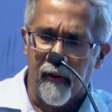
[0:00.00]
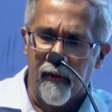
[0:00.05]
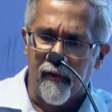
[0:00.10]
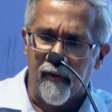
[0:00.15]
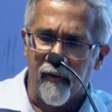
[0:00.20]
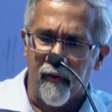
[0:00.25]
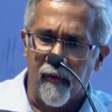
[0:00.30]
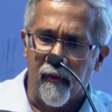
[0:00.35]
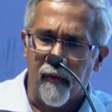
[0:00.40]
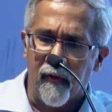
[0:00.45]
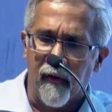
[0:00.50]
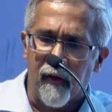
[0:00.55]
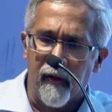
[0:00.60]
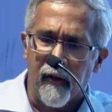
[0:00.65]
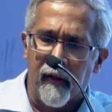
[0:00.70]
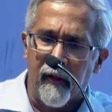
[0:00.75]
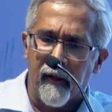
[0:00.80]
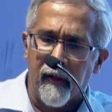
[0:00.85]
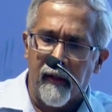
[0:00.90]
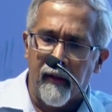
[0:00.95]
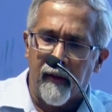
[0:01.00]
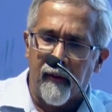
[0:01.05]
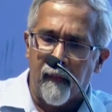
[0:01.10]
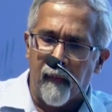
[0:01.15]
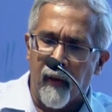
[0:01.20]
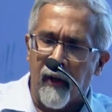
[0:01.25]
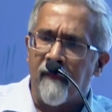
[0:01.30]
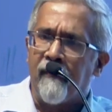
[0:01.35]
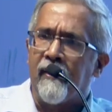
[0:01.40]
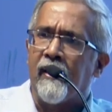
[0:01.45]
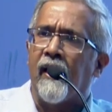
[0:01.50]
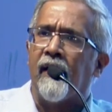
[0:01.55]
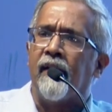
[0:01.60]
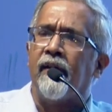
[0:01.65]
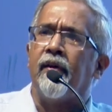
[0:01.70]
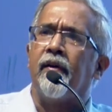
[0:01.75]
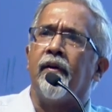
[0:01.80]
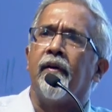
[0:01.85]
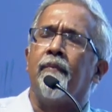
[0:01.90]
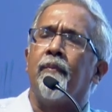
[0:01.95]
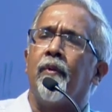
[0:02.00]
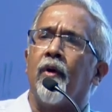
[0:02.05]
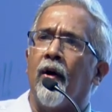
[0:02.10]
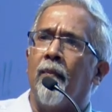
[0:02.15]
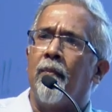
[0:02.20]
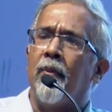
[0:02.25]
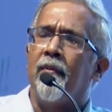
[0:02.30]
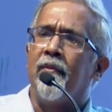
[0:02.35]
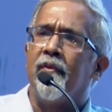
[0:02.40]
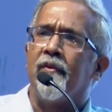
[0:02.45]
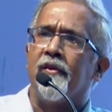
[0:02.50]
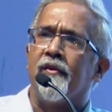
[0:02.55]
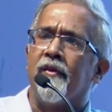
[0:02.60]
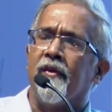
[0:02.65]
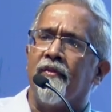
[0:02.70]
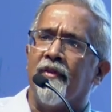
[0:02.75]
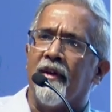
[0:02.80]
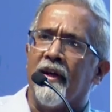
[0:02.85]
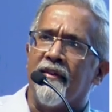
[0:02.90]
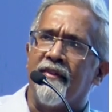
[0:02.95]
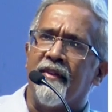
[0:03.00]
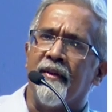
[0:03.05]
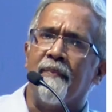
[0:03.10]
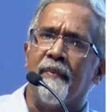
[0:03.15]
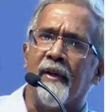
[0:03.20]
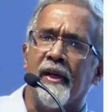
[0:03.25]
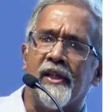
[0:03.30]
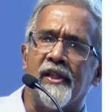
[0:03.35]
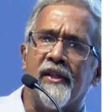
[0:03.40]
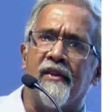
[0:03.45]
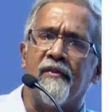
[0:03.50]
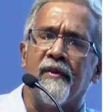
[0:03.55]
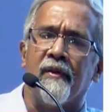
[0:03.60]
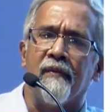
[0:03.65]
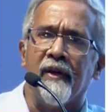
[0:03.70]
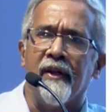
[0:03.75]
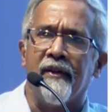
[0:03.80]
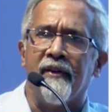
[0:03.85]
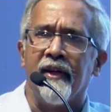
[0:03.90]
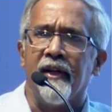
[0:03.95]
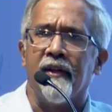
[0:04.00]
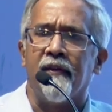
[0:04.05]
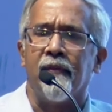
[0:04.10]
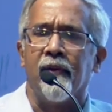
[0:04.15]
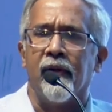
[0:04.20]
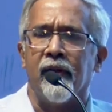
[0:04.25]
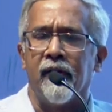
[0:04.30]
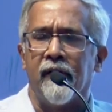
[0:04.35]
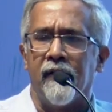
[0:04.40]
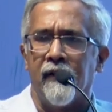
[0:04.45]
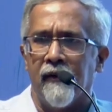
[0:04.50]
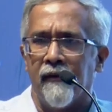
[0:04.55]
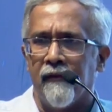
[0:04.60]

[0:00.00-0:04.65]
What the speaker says: So one of the other problems which we face in patients when we treat with